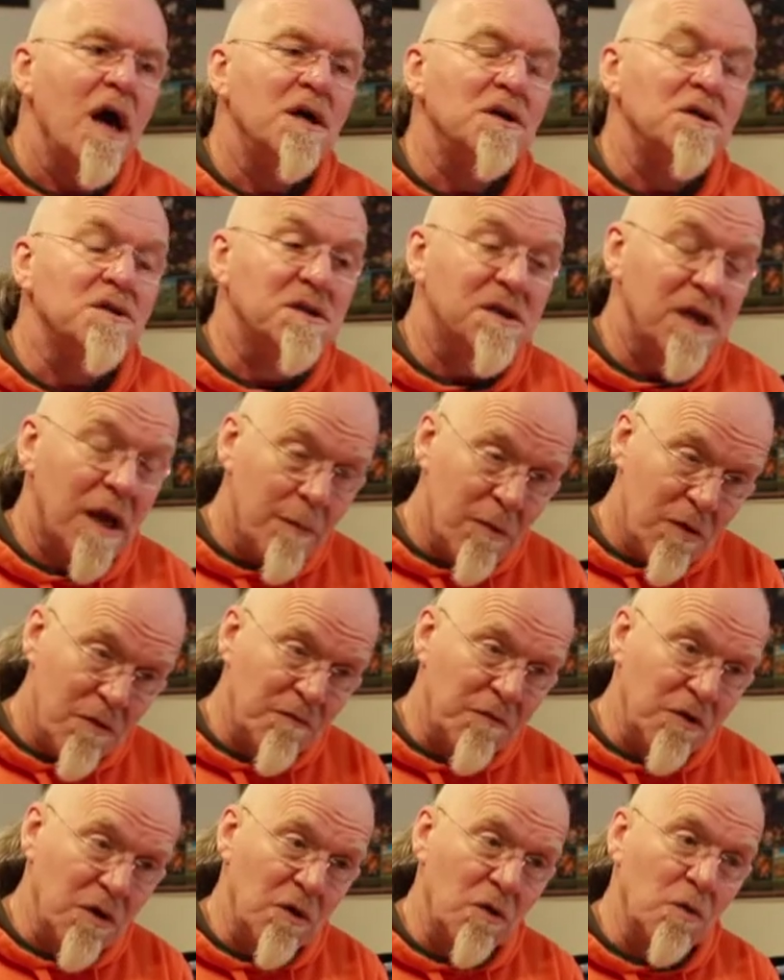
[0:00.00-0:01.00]
Some
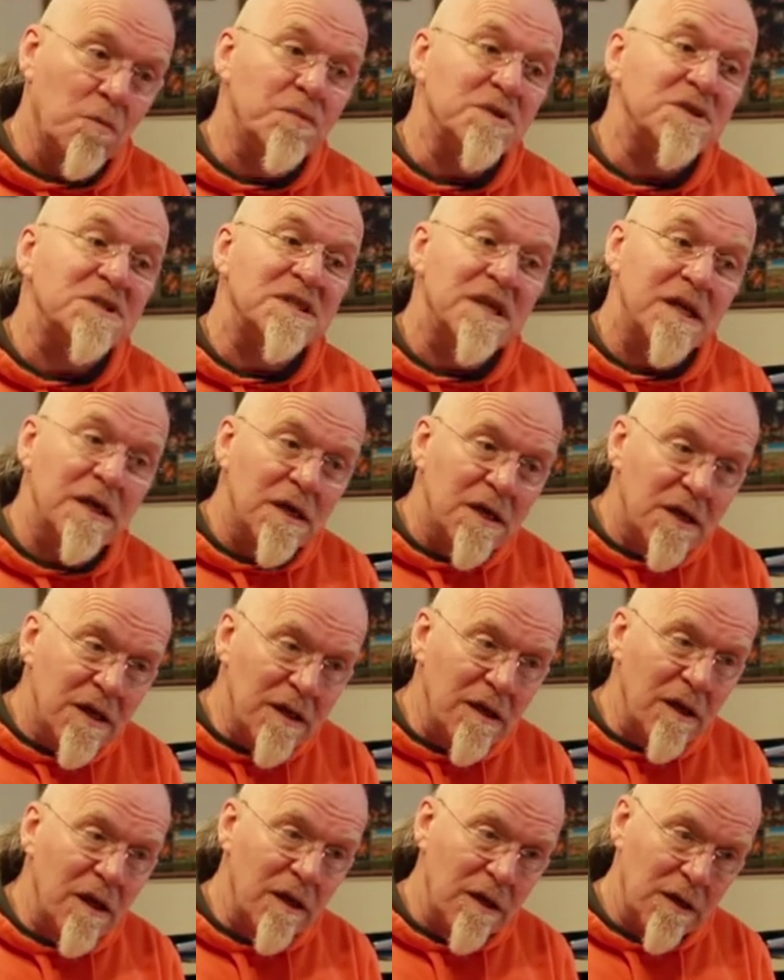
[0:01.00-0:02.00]
of you
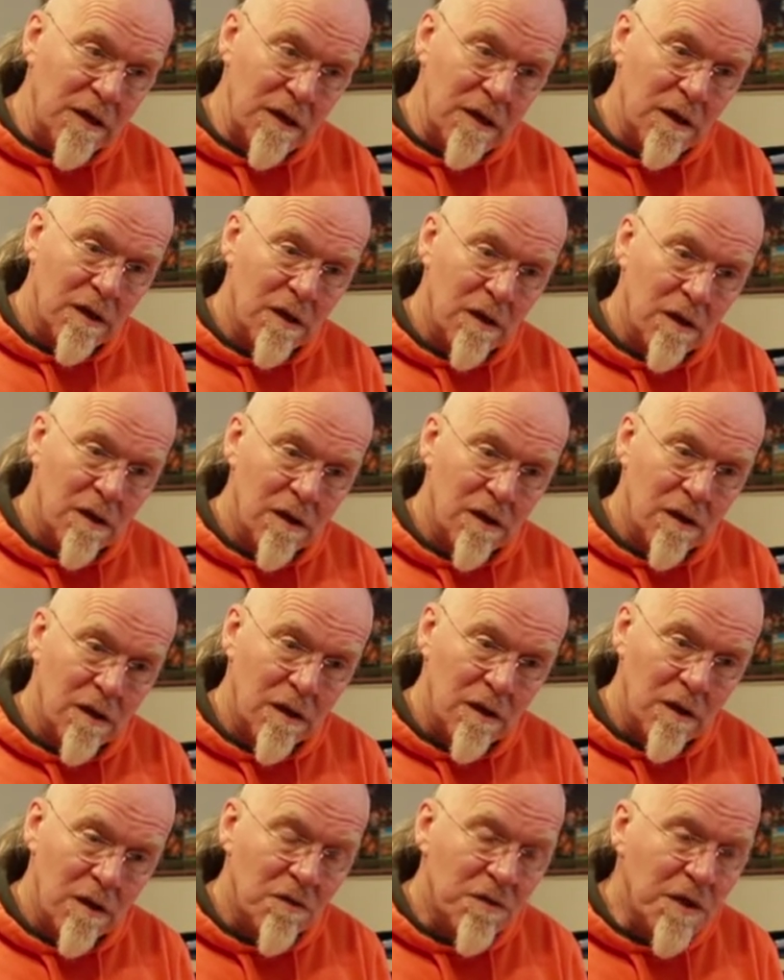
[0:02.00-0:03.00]
particularly
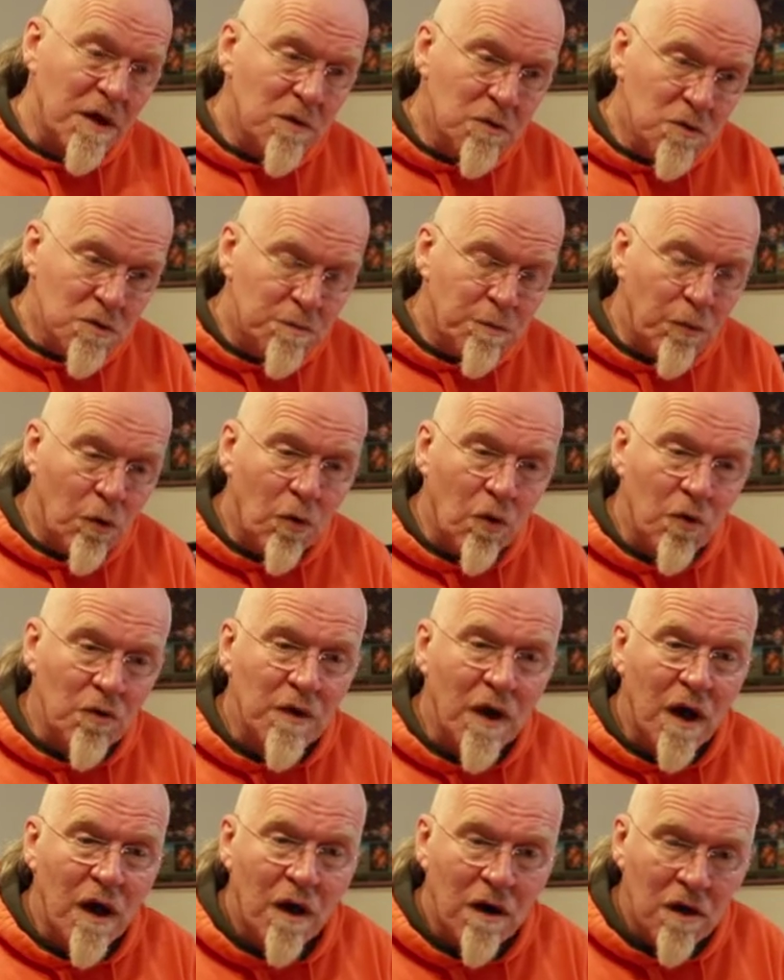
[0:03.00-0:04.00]
those
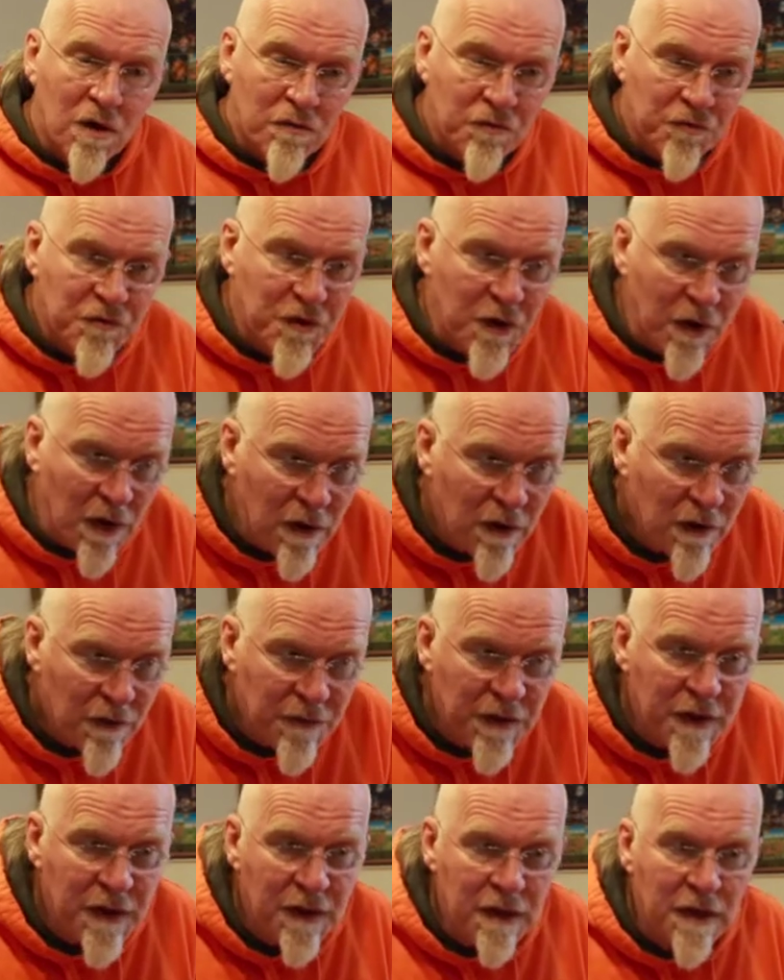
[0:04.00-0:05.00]
born after
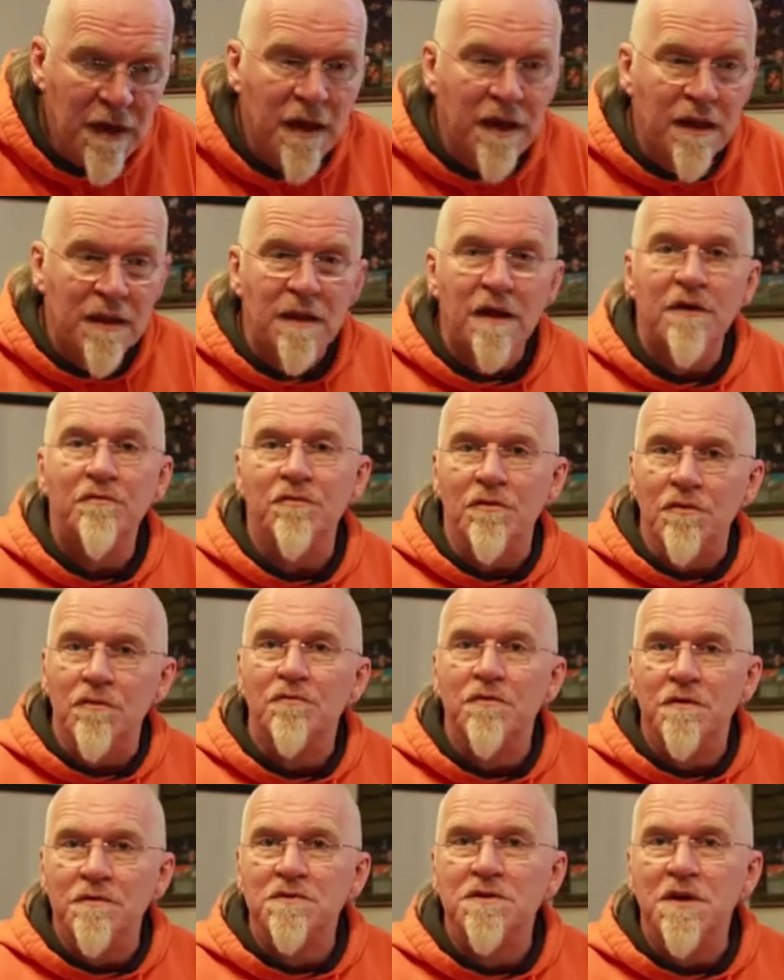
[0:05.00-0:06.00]
the
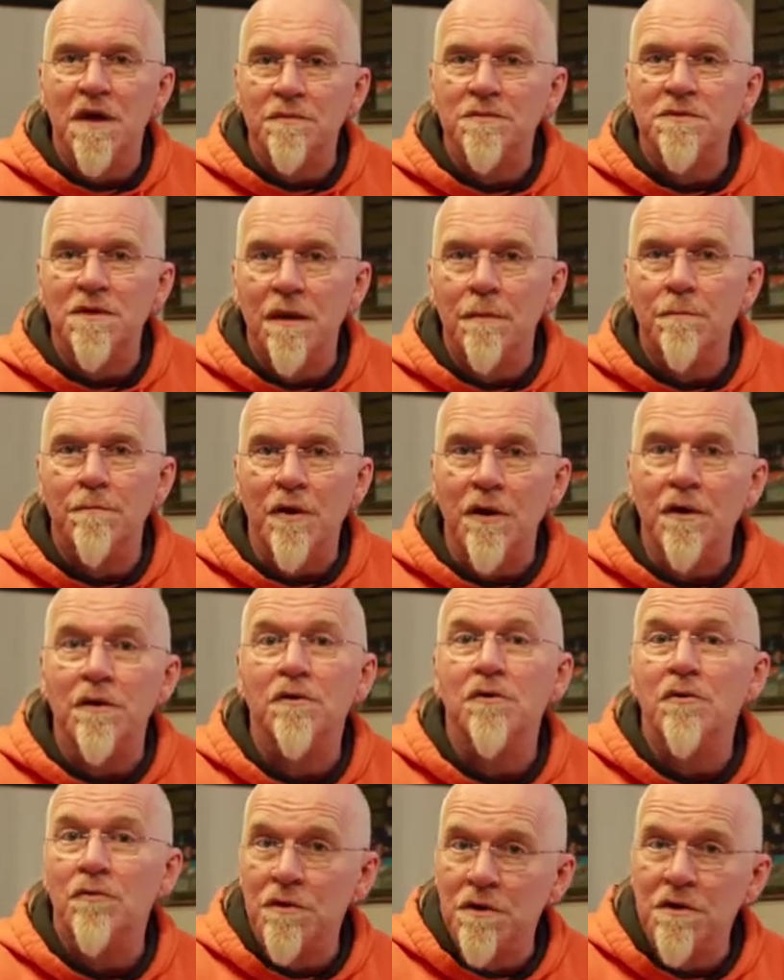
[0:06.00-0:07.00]
11th of September,
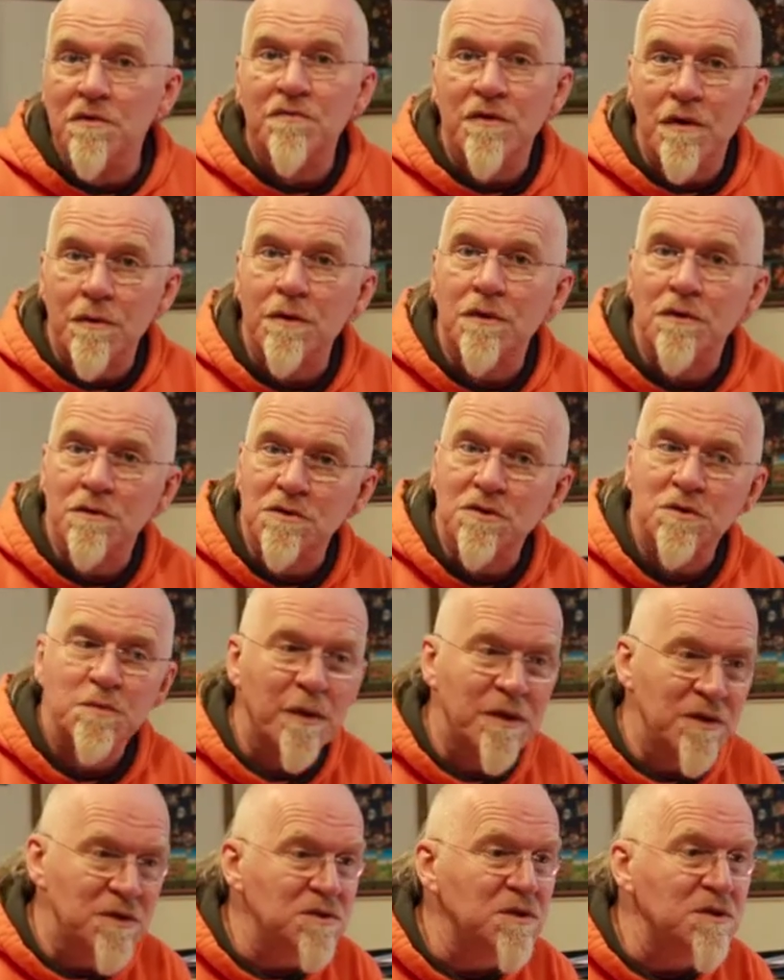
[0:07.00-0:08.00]
you're in a very good
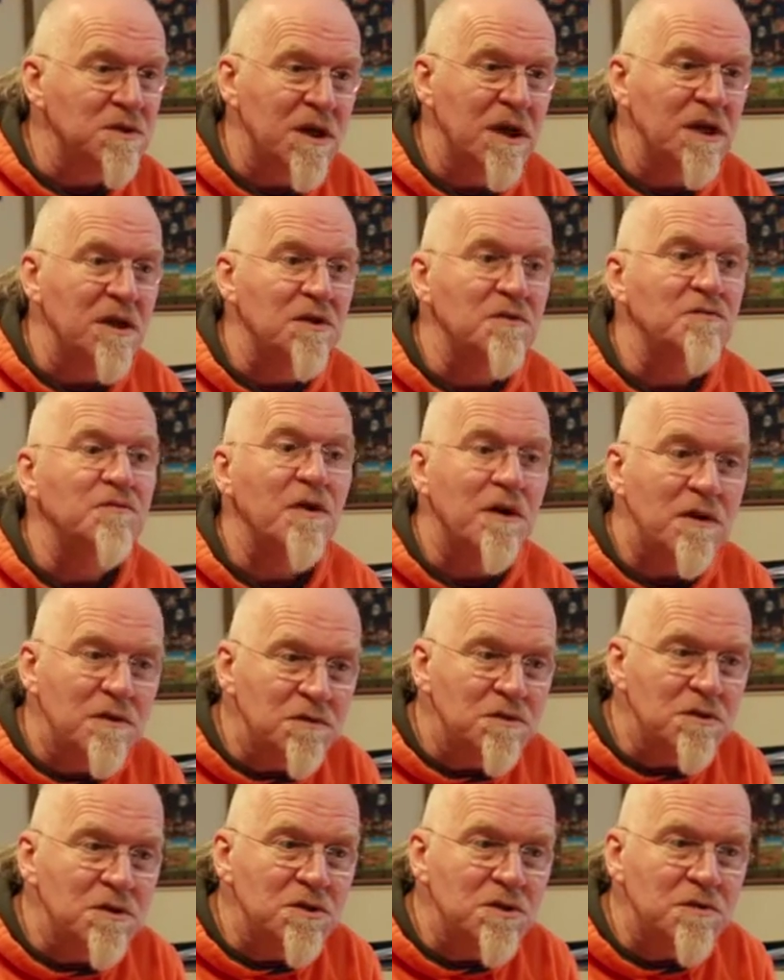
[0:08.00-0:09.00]
space to take
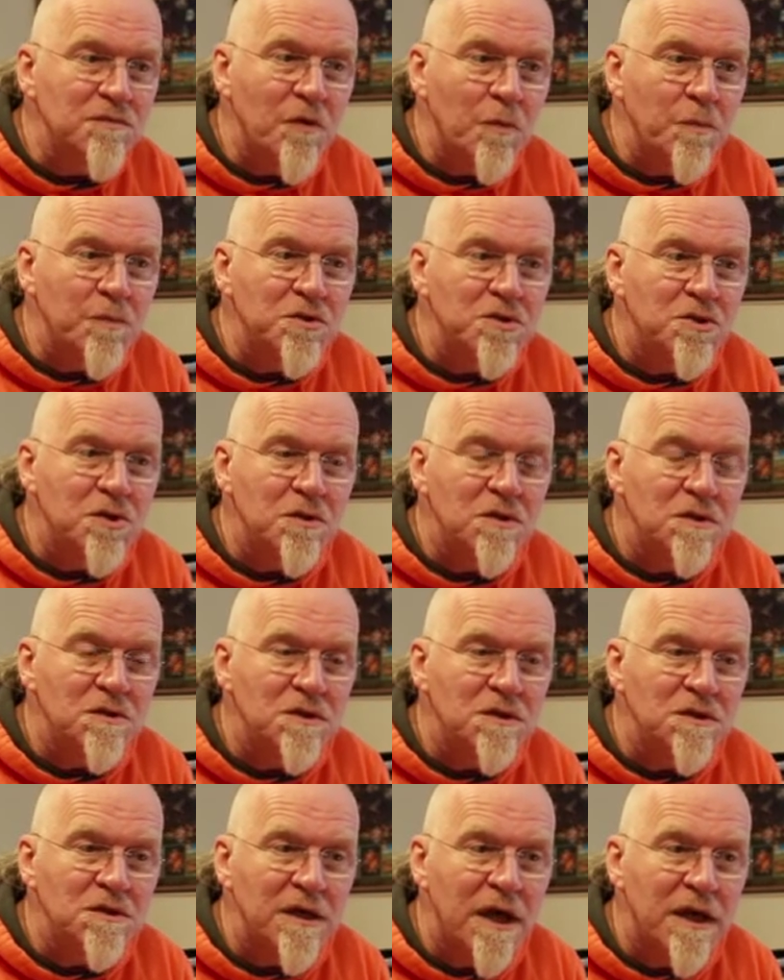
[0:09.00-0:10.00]
advantage of
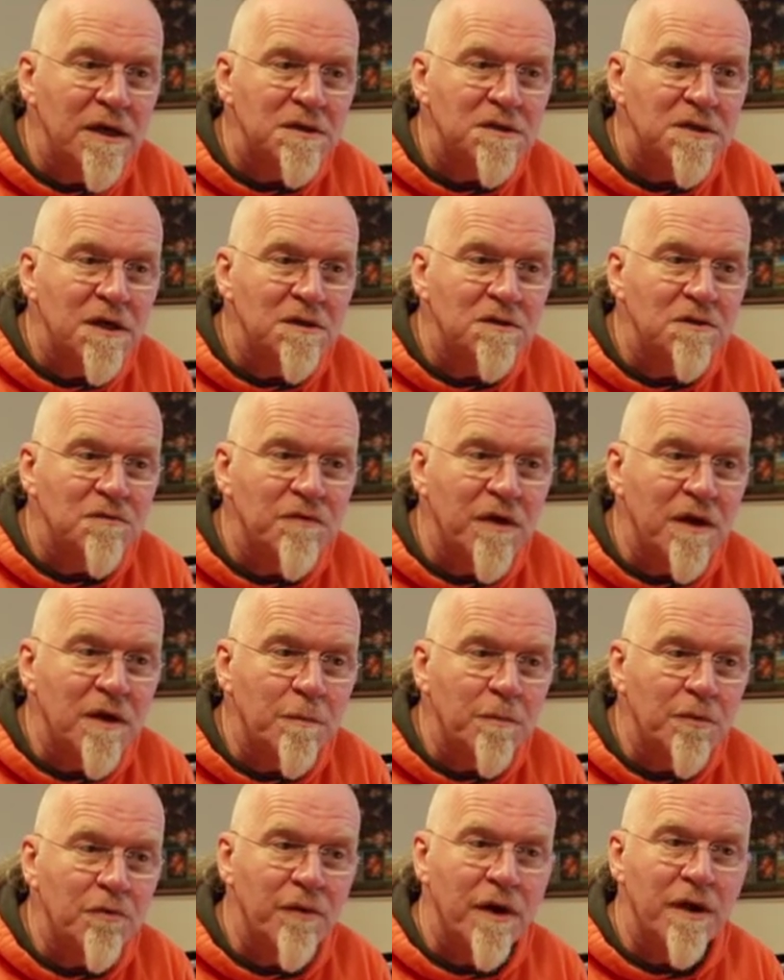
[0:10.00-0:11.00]
opportunities as they
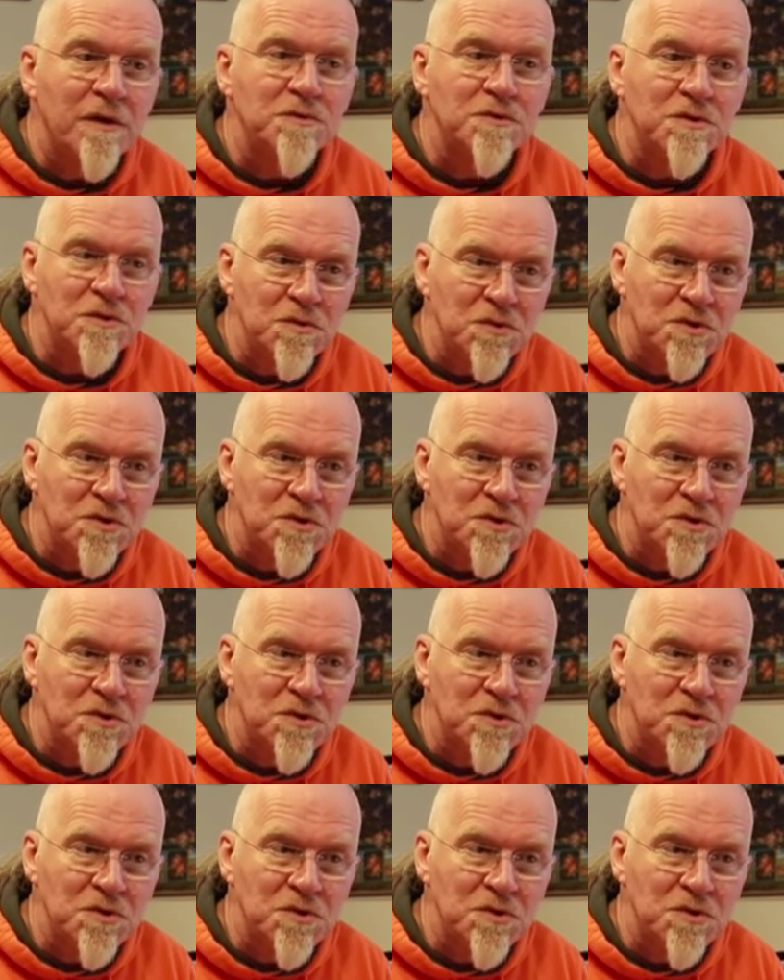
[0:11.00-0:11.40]
develop around you.